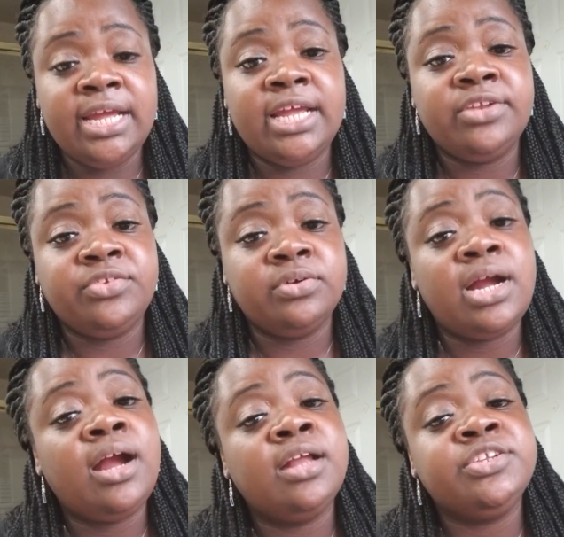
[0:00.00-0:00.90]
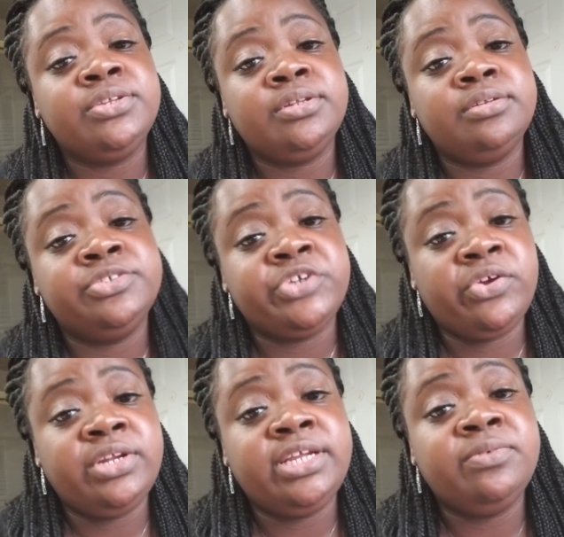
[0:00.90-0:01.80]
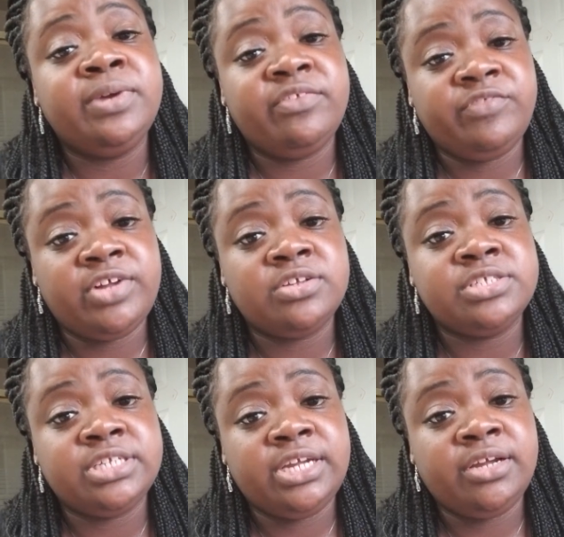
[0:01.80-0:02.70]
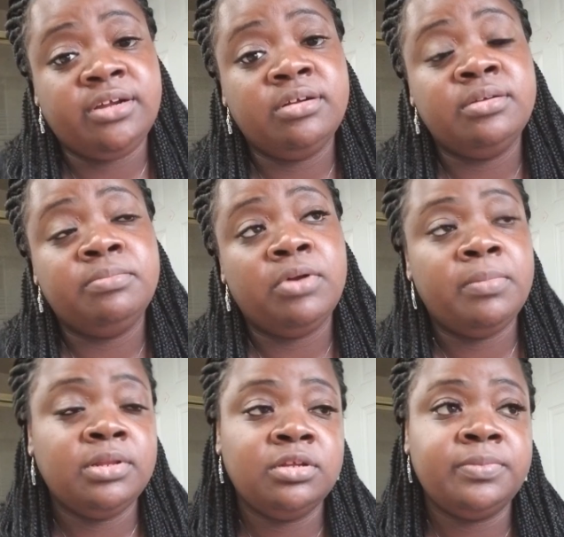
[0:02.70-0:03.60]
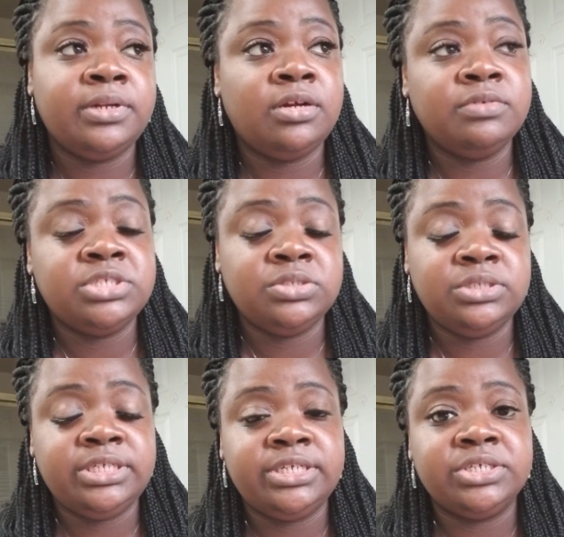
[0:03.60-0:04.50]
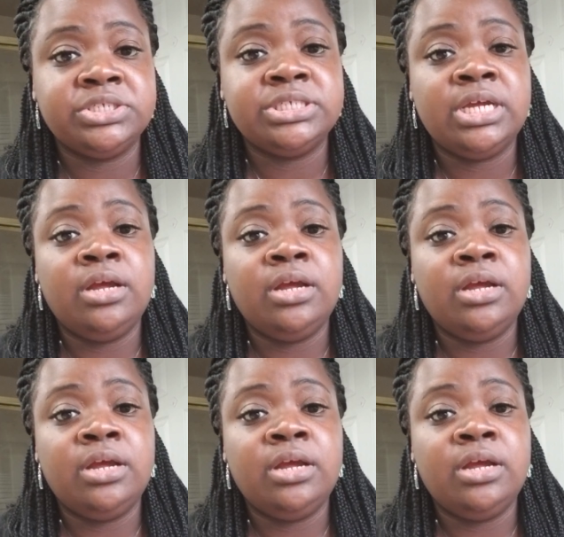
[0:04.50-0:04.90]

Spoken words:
And through our journey with foster care, probably a little bit over 2 years,